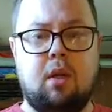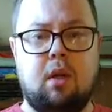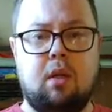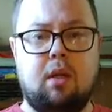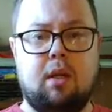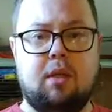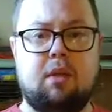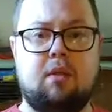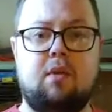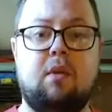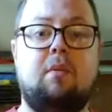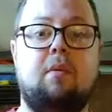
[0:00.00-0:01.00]
a list
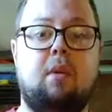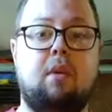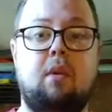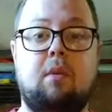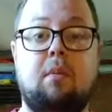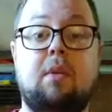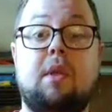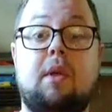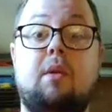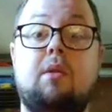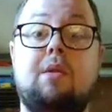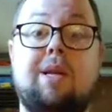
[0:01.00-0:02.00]
of some of the
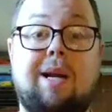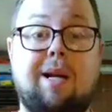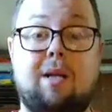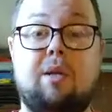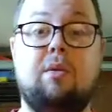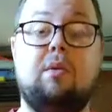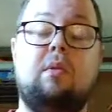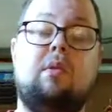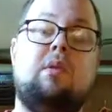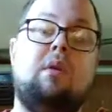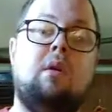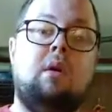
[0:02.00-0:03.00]
materials that I use.